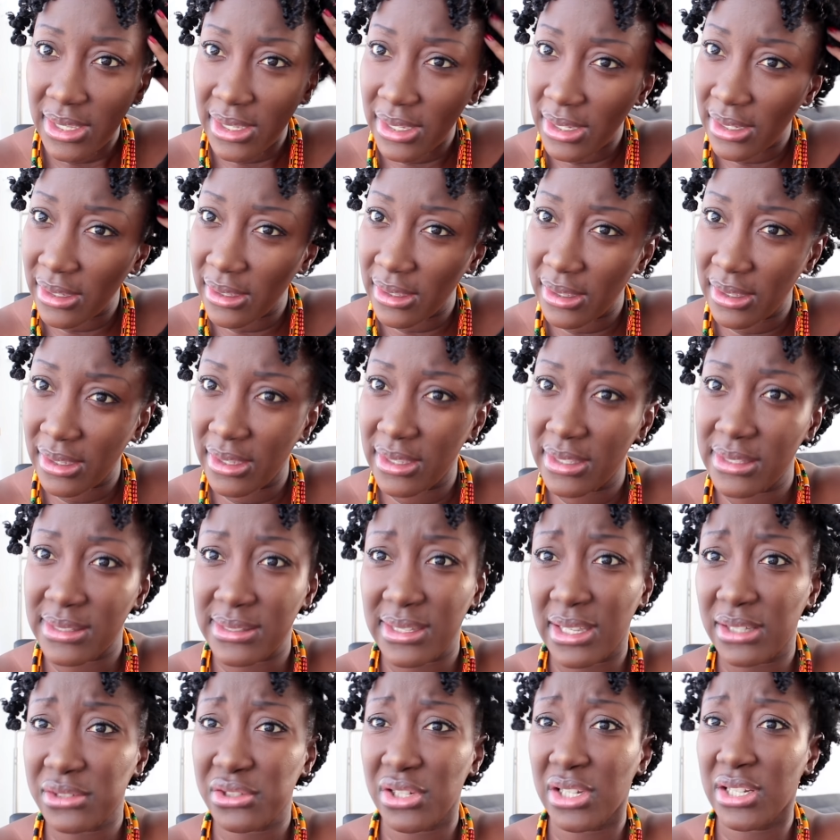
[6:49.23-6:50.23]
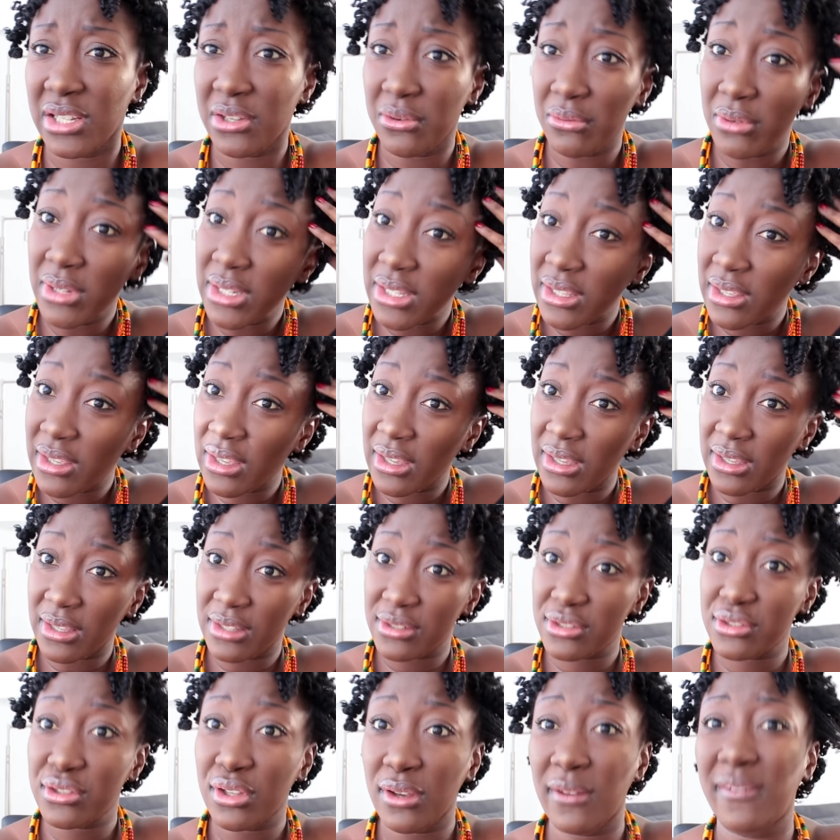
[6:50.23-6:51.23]
It's actually really
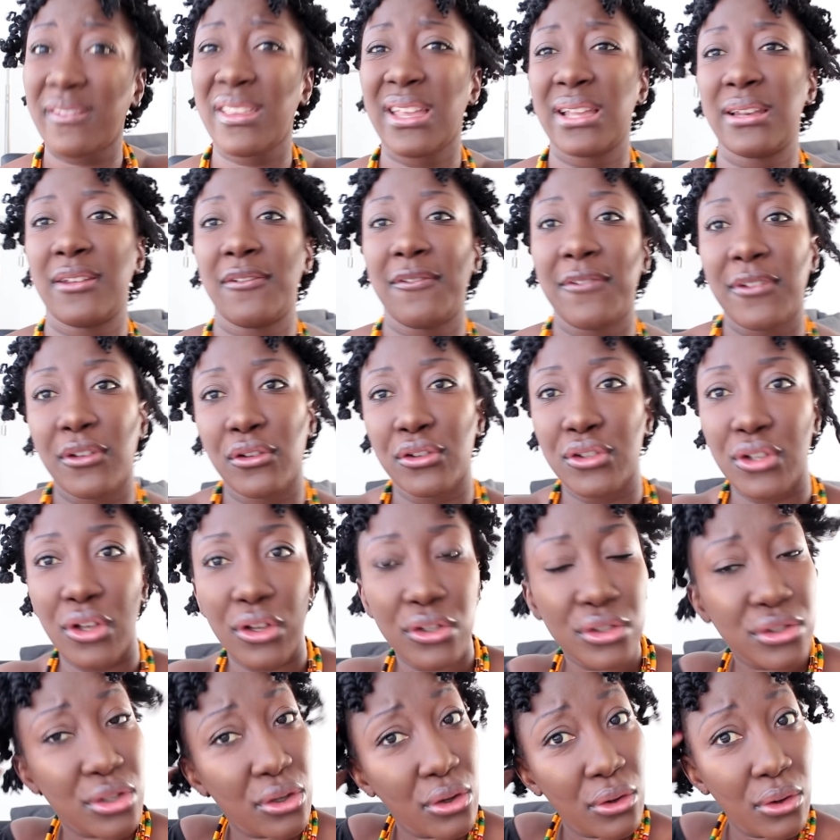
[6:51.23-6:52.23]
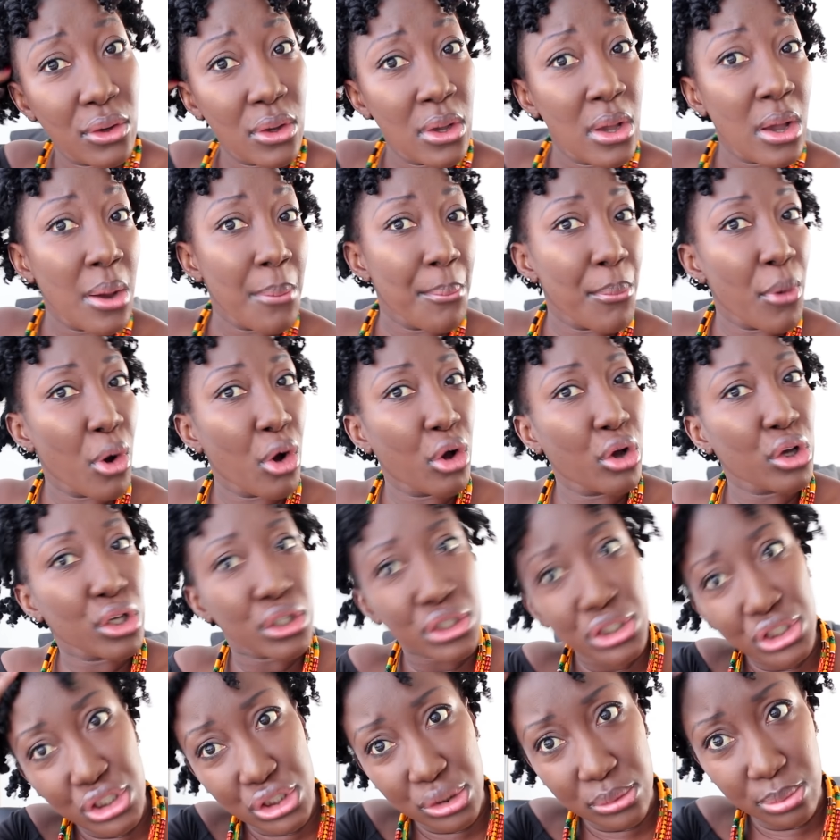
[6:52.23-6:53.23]
soft and it feels also more
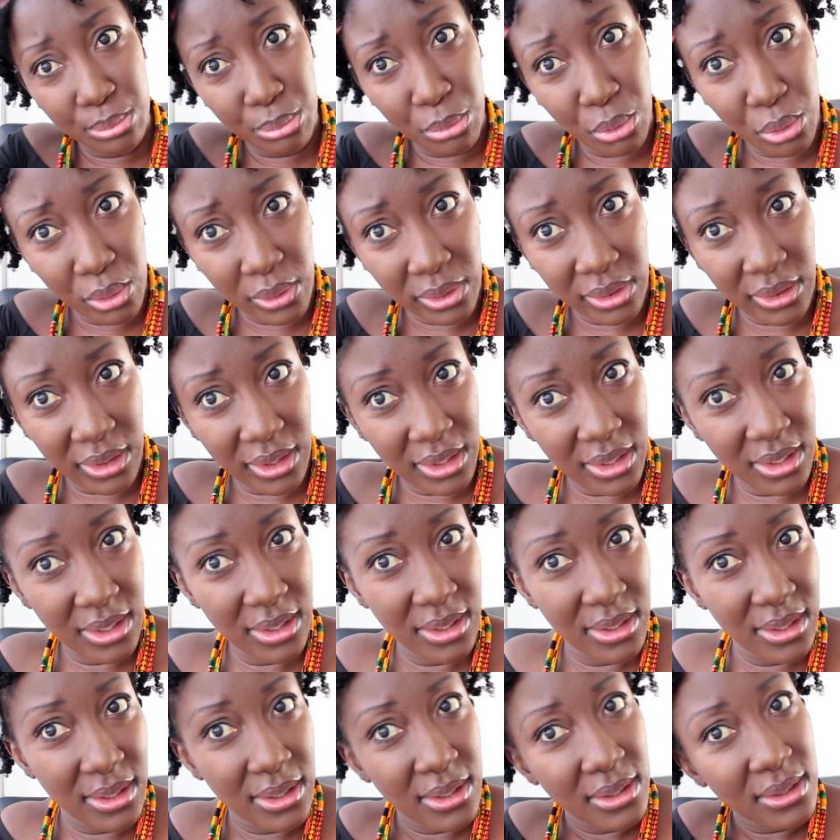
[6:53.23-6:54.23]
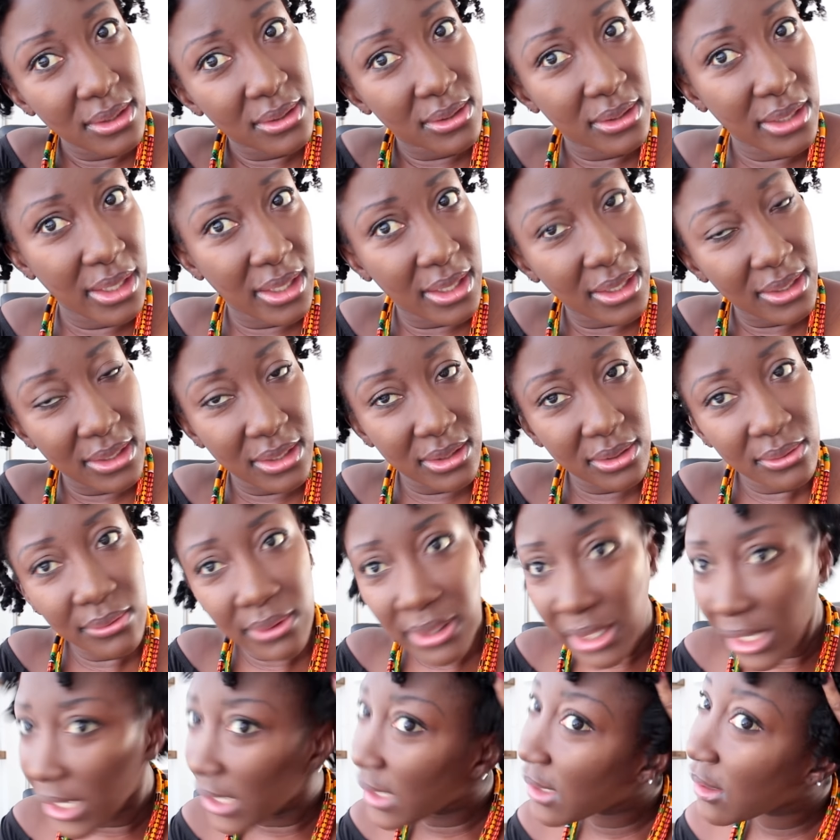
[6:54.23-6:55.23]
smoother. Yeah, that's
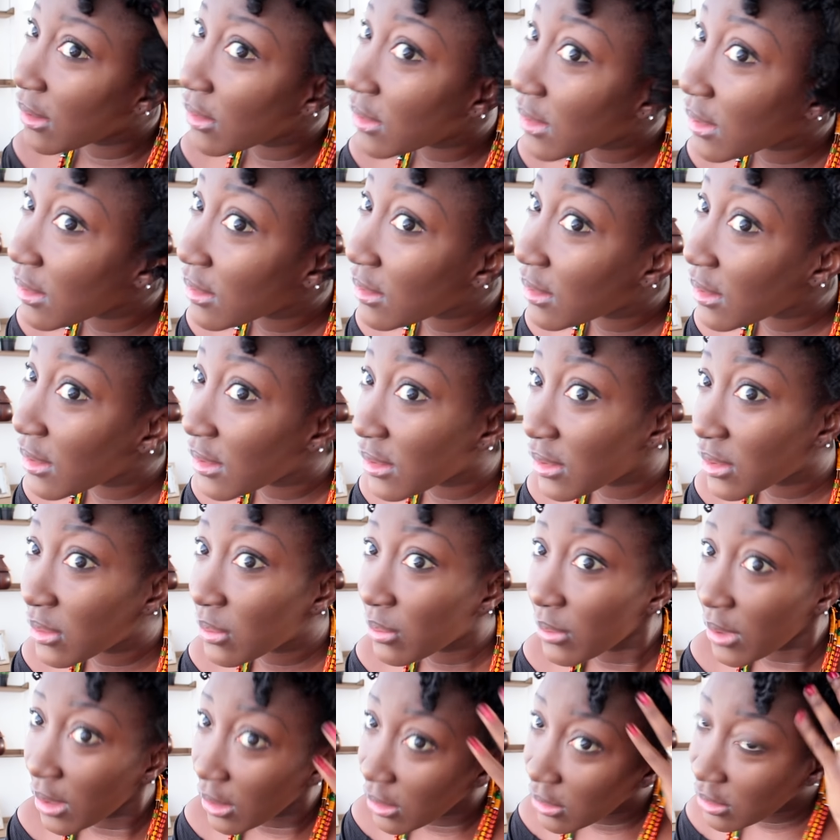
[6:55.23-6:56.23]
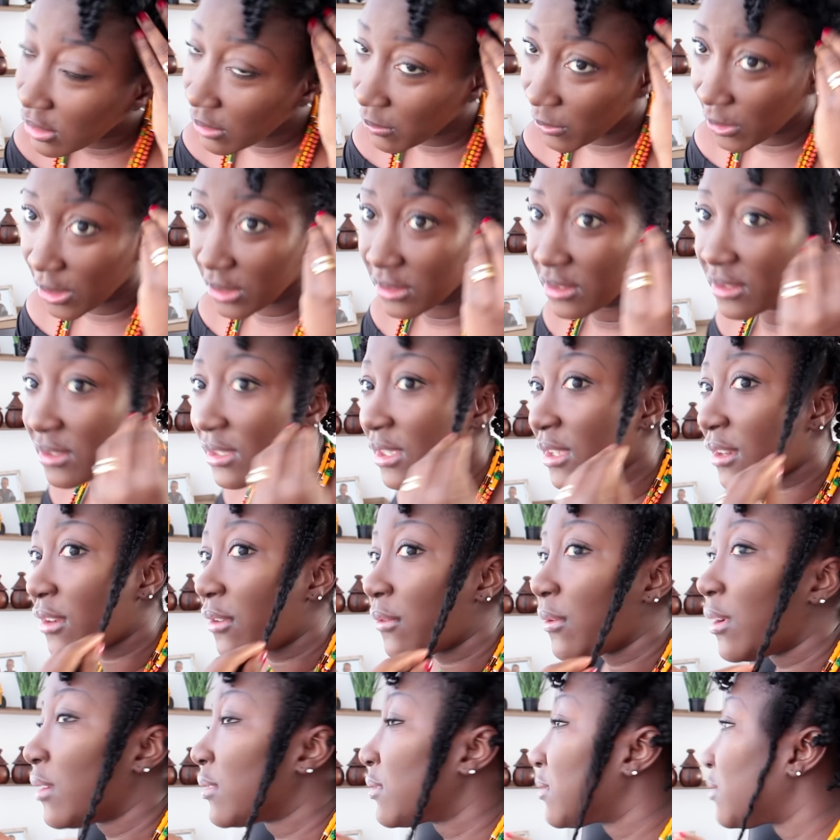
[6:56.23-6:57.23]
what I noticed as well. So I'm going to turn
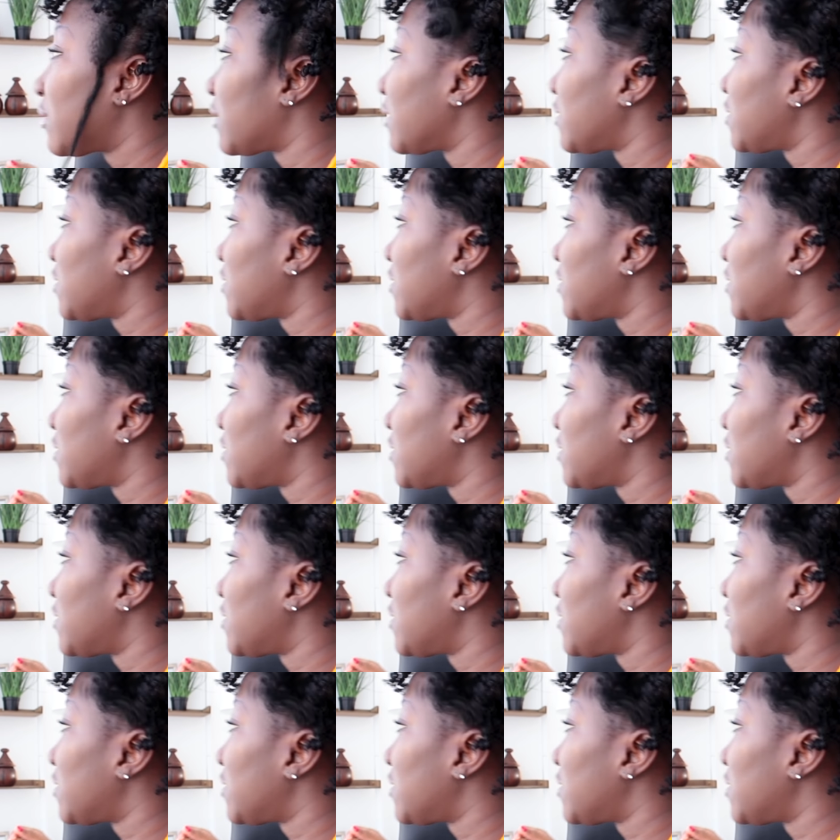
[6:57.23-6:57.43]
around so